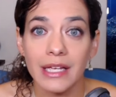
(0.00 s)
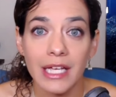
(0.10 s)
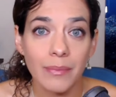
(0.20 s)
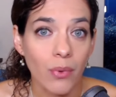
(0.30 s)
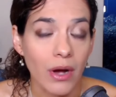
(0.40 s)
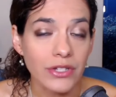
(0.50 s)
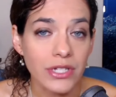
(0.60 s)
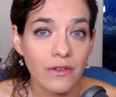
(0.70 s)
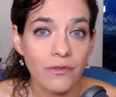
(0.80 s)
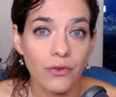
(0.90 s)
keep
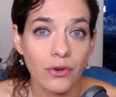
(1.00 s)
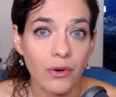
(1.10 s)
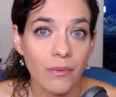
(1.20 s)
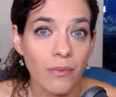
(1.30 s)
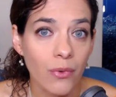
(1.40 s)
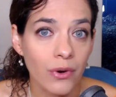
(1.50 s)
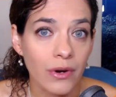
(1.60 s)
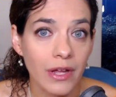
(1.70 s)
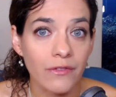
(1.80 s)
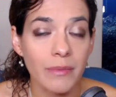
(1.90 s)
watching for
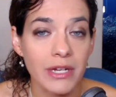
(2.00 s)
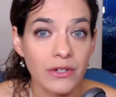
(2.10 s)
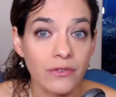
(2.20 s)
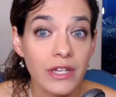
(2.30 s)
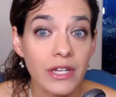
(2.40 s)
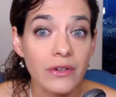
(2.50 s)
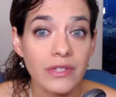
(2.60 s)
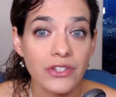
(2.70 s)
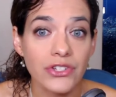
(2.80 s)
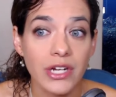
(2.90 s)
more informational videos
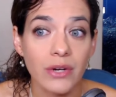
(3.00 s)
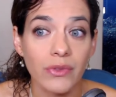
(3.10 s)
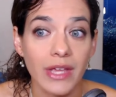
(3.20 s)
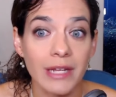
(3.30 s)
and share with